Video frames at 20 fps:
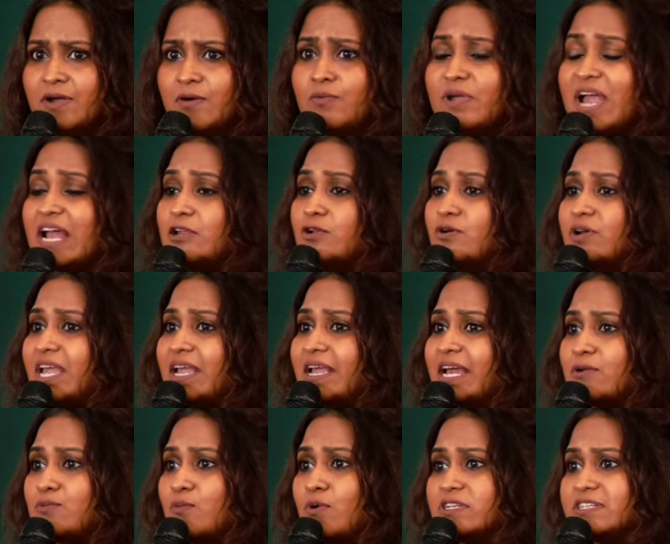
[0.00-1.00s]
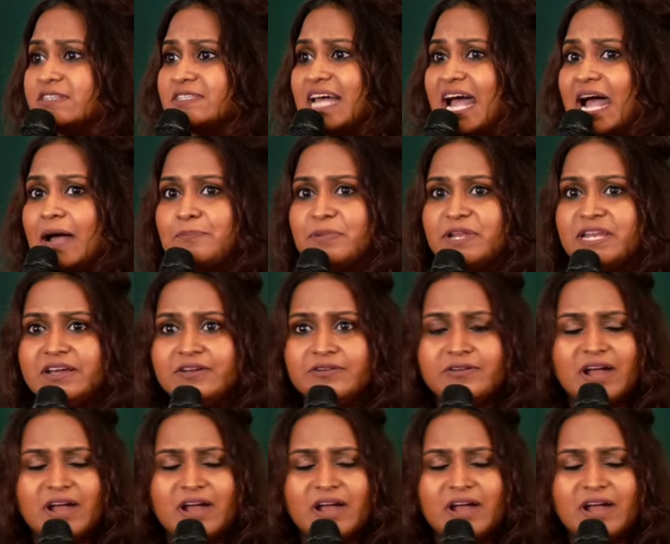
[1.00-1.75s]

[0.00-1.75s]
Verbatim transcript: We are looking at what is happening